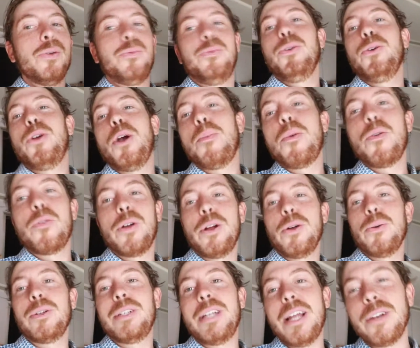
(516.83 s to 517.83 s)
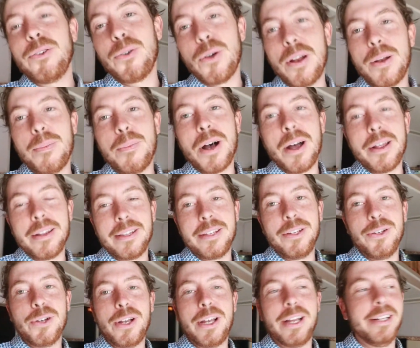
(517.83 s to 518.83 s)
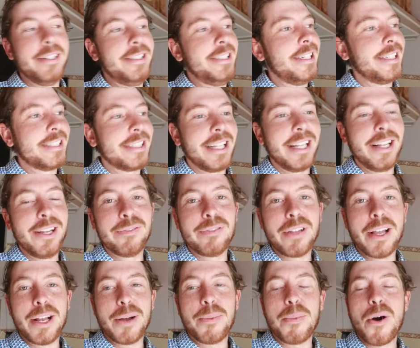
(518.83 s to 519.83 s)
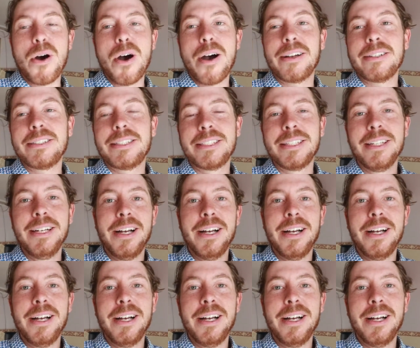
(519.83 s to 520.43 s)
If you come over here with 10 grand a month, you can just live like a boss.